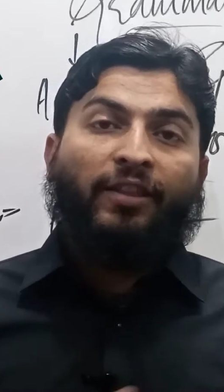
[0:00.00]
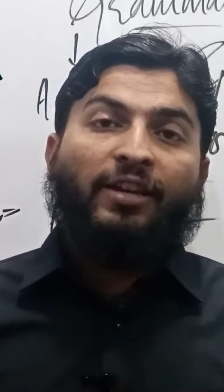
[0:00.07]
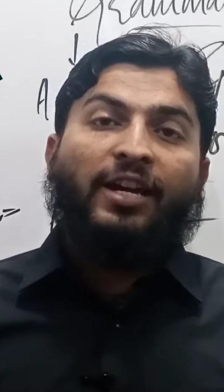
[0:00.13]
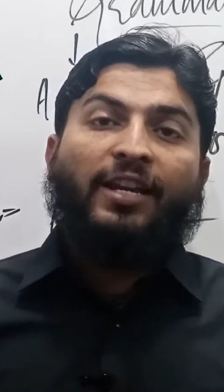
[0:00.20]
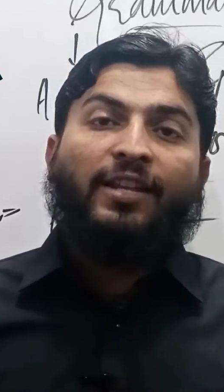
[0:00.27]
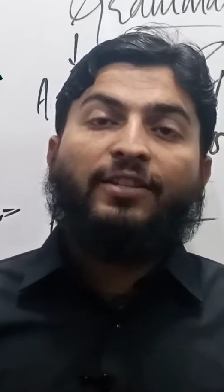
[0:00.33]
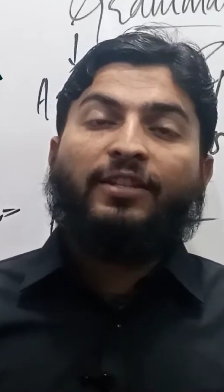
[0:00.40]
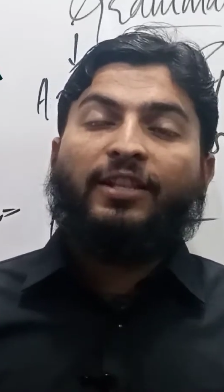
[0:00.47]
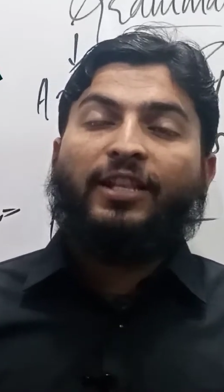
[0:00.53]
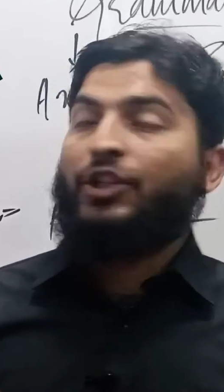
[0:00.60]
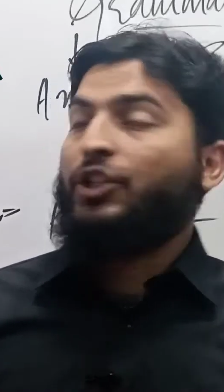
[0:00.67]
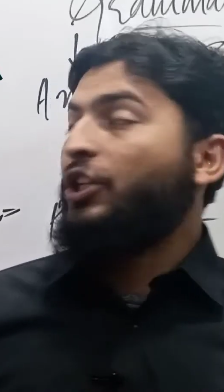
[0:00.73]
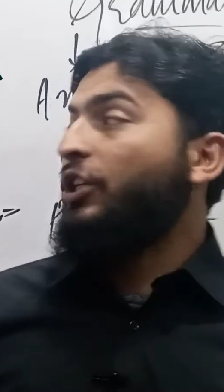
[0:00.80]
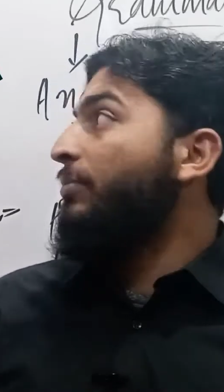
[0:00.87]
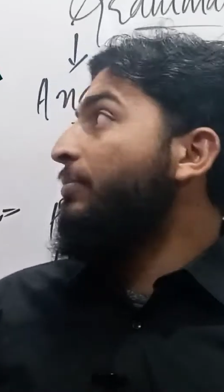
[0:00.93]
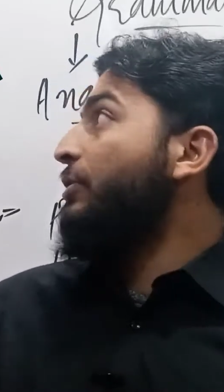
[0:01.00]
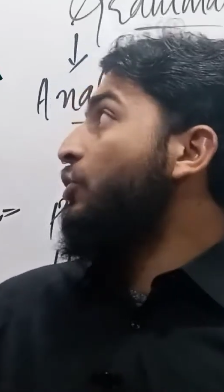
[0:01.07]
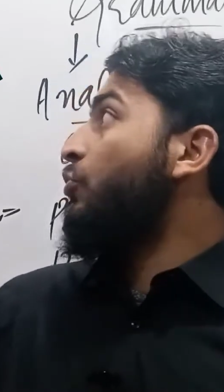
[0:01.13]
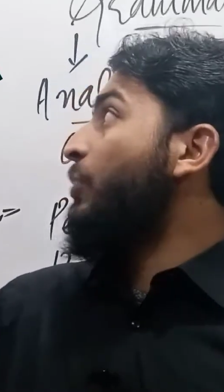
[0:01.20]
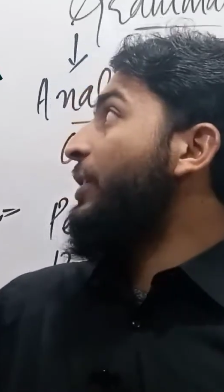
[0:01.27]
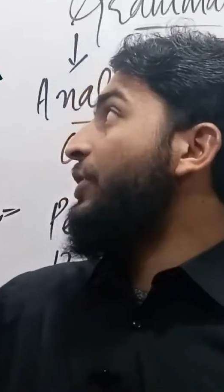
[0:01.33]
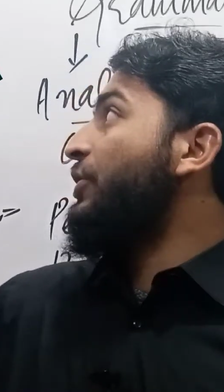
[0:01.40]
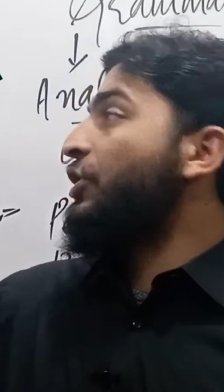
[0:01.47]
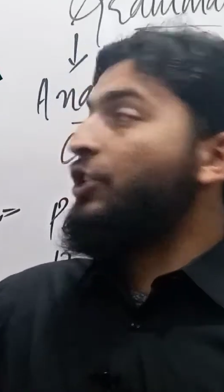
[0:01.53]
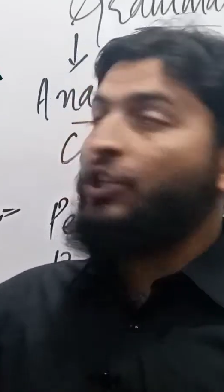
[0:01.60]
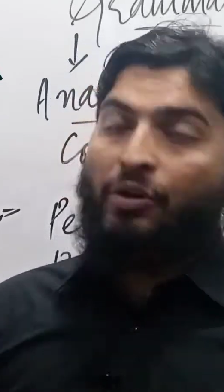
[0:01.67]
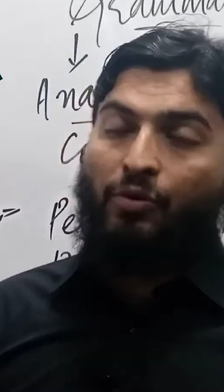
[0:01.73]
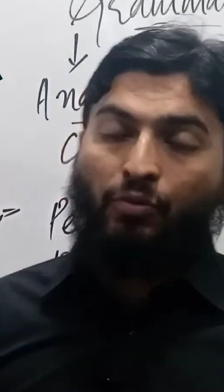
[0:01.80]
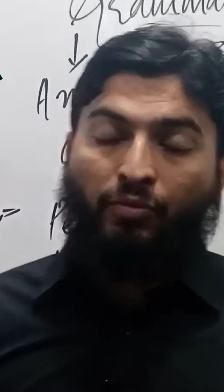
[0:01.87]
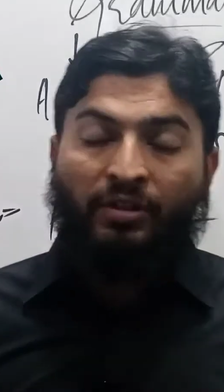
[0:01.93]
That is lecture number
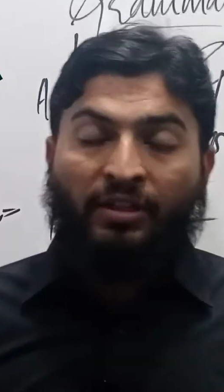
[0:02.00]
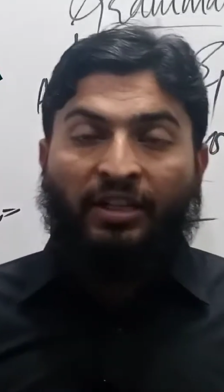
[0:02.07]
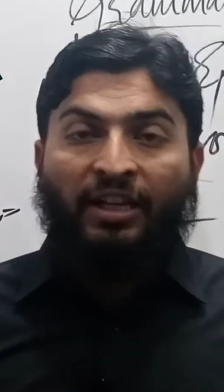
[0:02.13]
22.